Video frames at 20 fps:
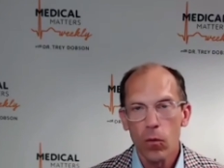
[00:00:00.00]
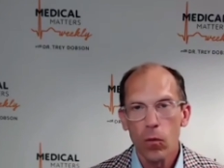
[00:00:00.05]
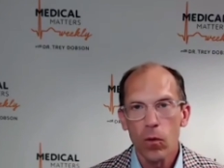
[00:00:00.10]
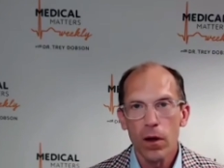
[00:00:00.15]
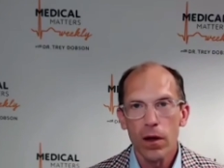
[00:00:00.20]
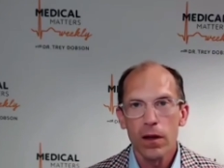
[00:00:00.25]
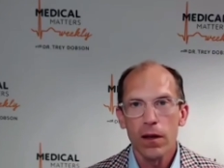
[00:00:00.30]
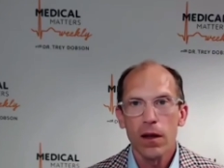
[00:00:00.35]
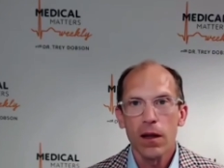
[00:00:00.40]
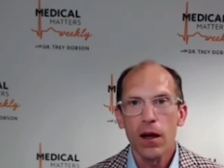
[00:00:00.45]
uh,
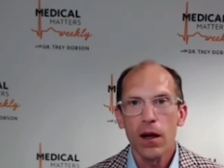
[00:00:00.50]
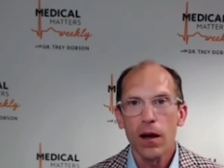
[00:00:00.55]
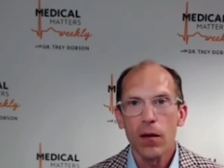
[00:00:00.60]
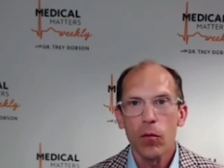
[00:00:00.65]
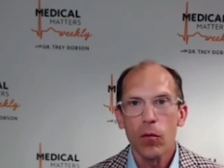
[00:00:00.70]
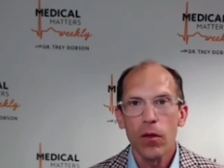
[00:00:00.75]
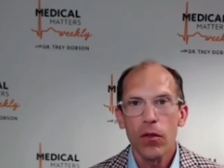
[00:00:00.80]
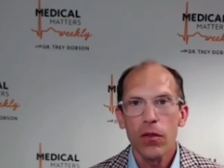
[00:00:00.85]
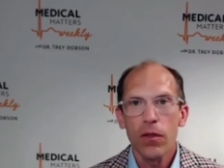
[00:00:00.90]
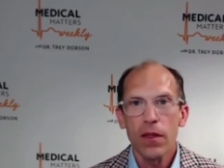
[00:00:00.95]
one
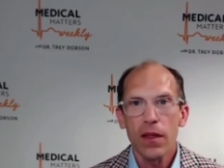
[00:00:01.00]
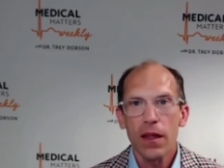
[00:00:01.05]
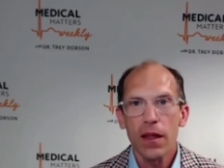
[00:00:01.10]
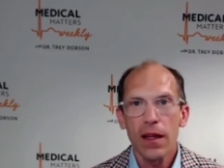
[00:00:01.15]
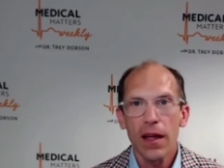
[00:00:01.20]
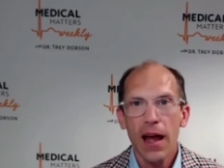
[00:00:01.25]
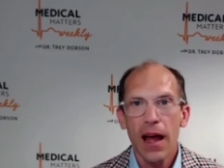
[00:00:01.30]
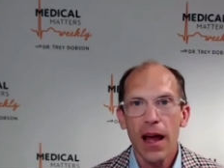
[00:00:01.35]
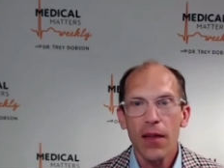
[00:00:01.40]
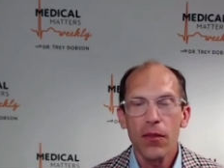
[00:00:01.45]
uh, with
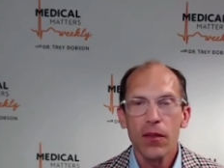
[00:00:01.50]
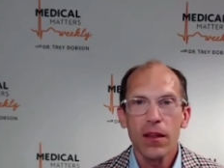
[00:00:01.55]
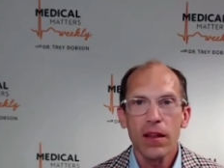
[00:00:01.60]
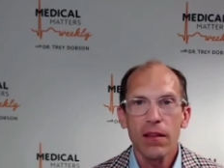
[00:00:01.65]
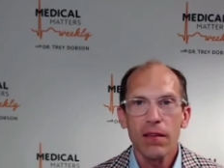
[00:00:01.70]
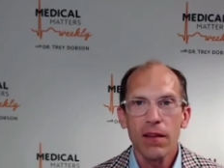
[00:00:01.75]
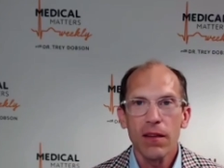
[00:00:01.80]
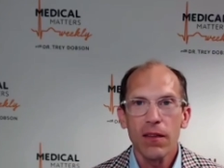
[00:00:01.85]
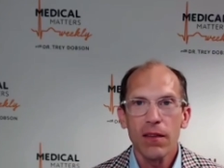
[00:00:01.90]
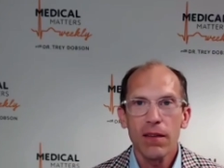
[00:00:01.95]
the
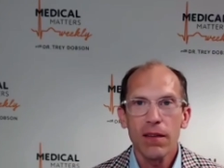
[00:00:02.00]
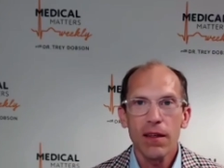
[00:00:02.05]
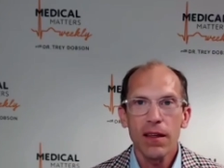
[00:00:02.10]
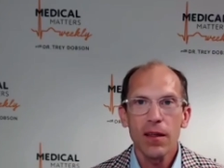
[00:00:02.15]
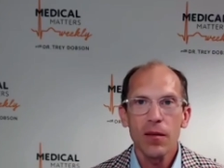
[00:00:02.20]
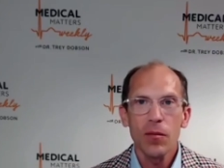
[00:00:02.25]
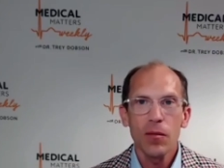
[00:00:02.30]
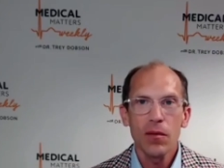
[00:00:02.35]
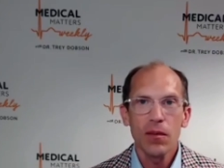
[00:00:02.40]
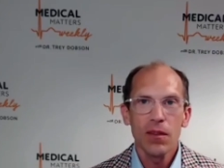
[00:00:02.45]
athletes and the
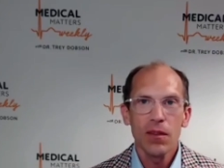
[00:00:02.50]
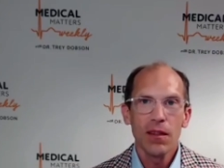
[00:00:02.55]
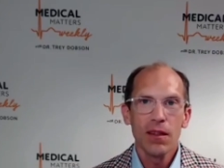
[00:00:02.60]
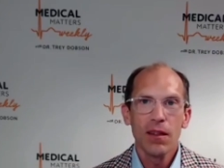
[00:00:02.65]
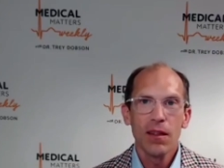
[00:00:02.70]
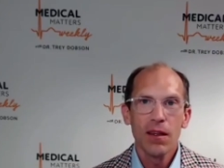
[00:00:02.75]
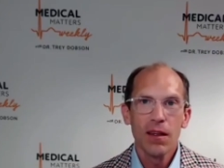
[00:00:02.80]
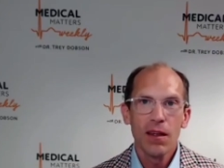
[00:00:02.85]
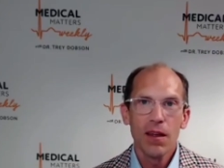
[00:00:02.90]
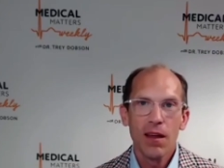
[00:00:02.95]

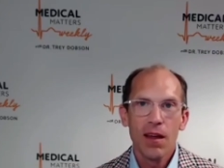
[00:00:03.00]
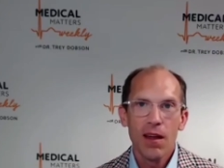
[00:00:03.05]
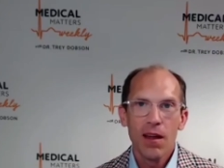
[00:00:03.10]
teams?